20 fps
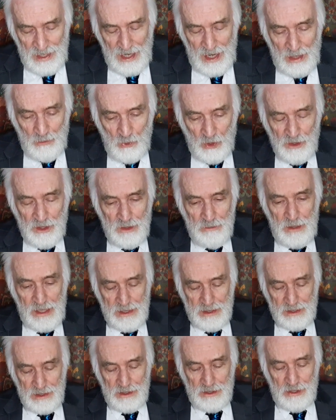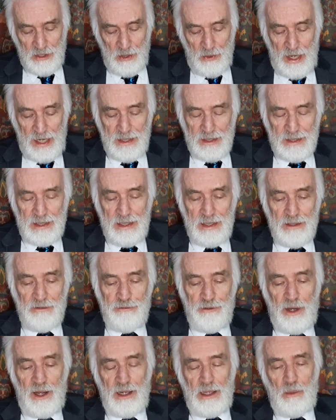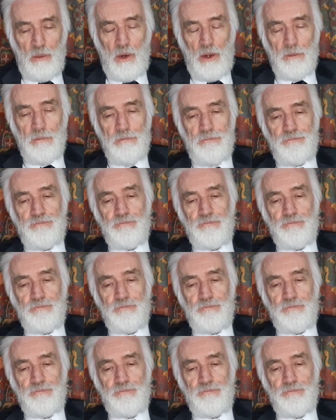And one of the best things to do, 18, the final one,